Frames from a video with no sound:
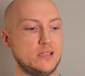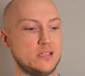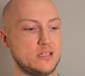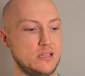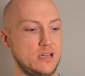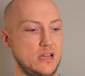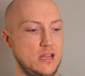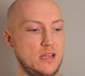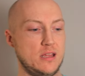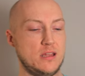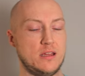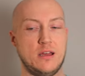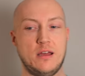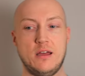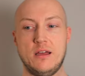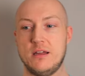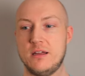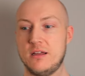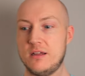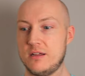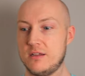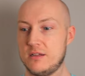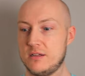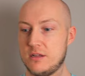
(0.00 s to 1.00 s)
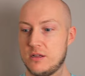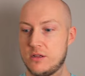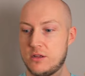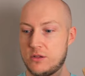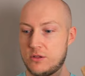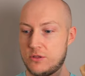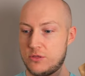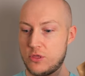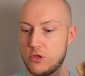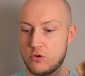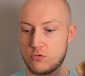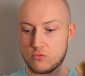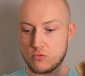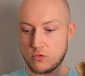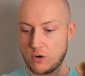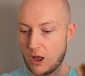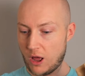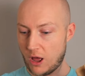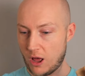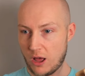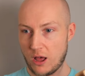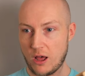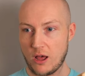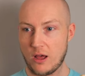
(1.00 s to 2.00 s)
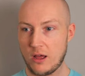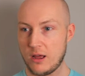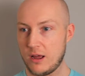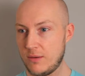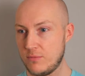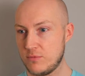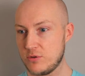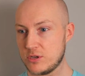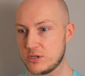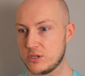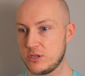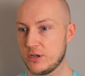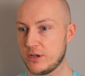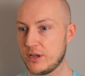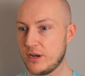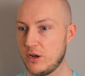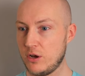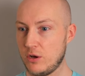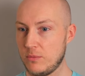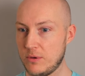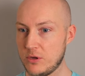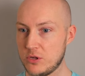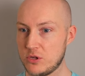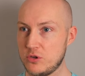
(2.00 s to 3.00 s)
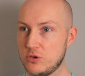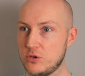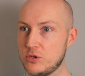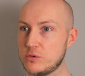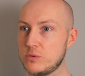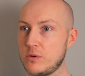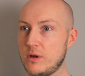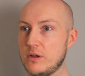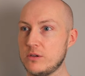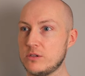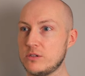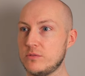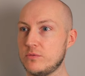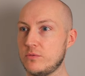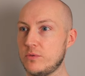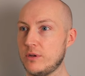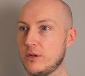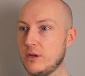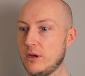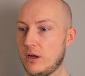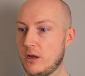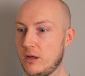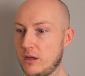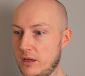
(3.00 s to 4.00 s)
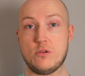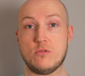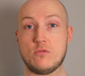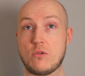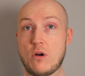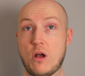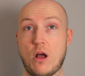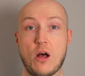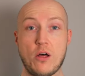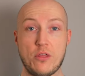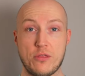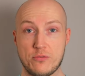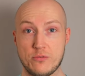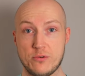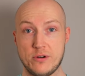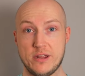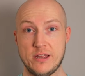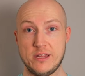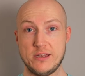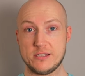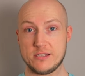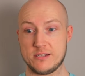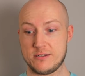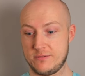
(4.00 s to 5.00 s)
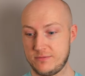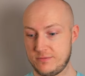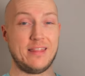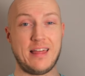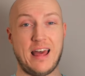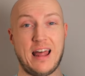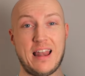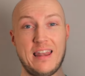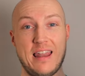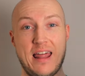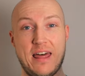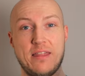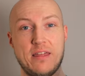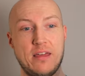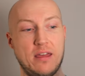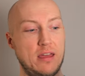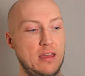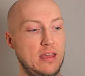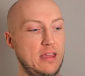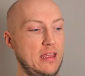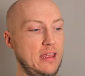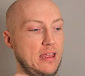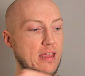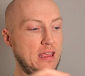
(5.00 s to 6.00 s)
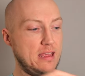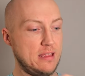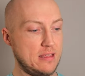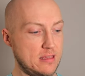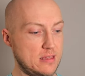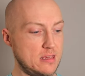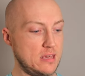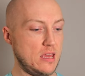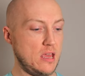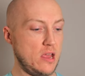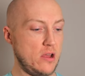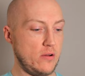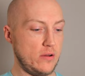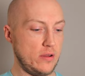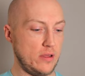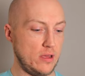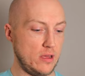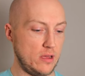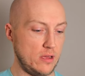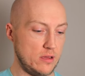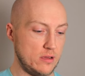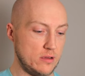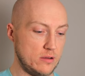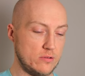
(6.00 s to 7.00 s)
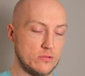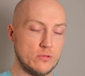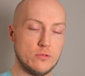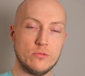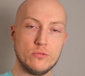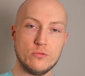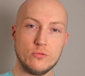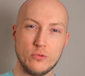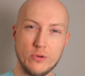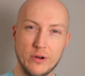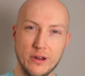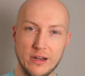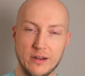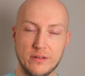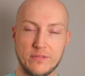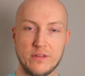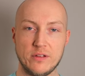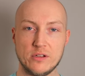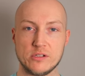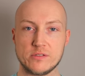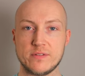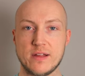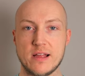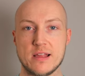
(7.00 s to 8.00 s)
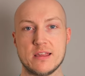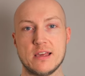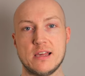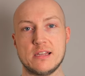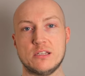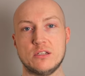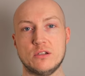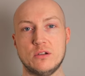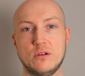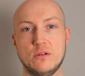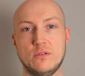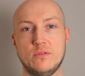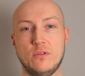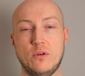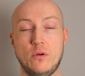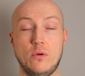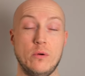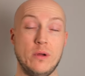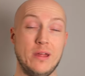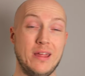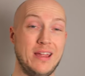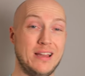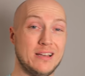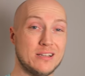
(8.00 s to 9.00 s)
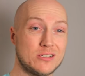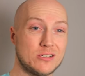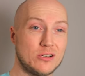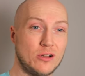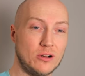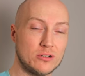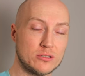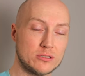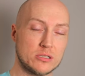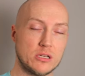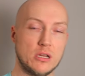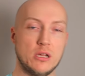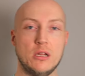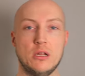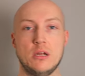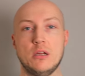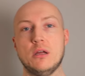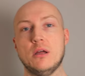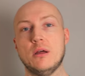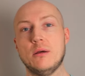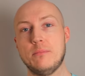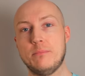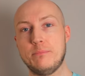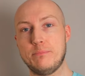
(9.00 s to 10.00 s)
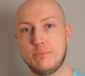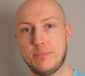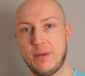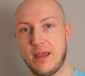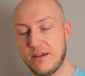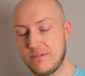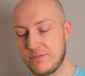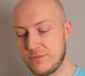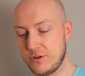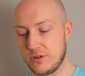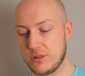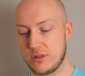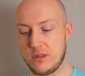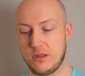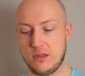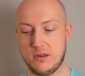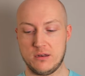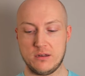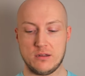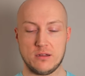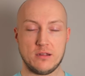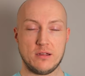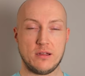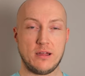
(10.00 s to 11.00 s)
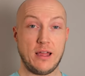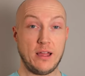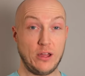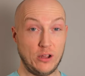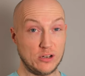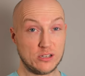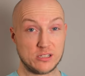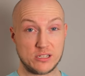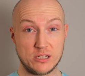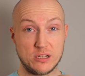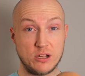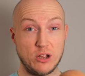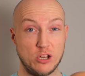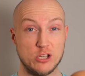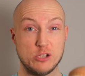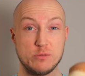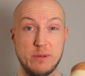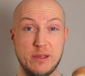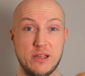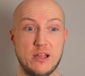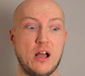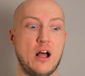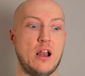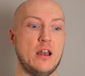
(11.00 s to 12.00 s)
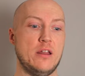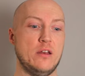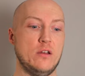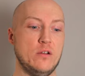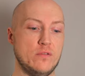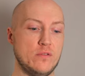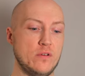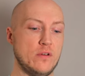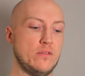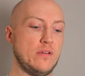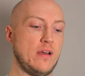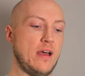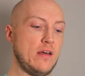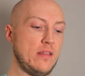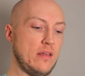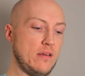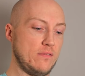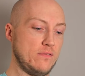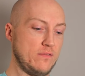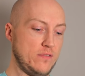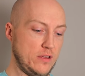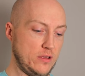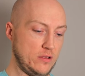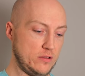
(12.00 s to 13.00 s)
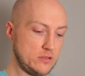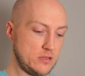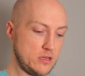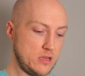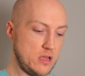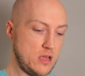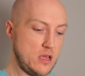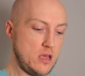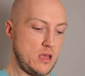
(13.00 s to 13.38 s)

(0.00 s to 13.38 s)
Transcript: sneaker, the RAW, I'm just looking at all my shoes, what else have we got? The RAW 3s, that leather interior, really feels fantastic on the foot, in socks, barefooted. I honestly can't speak highly enough of how that feels.